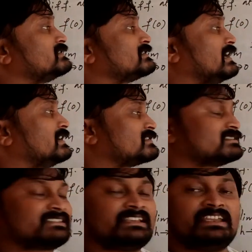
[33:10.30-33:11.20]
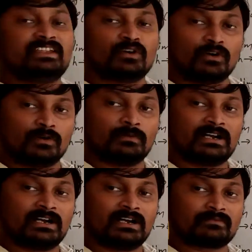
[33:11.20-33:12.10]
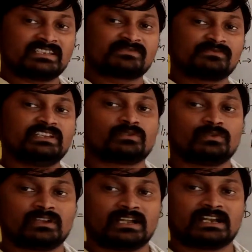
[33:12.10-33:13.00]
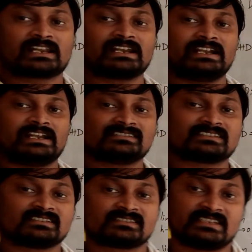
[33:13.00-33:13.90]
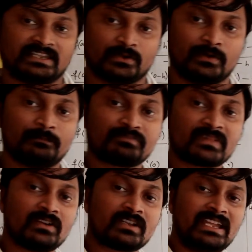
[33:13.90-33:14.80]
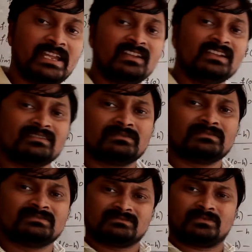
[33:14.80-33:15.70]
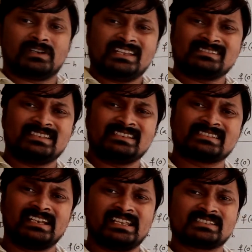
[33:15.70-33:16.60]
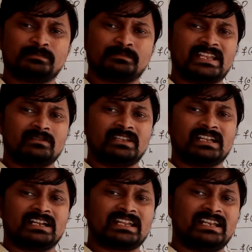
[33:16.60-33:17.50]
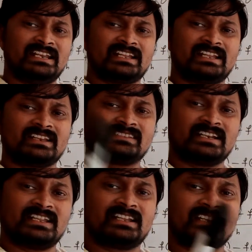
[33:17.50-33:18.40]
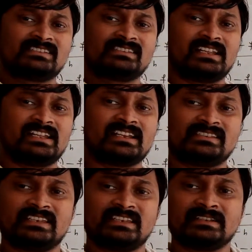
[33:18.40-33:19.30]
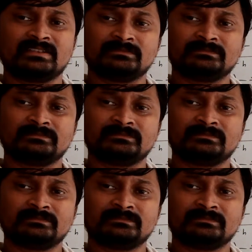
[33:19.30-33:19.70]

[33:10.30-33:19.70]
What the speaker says: this as 0. Otherwise, we could not write as 0. Okay. What is this? It is becoming again decreasing, decreasing, decreasing.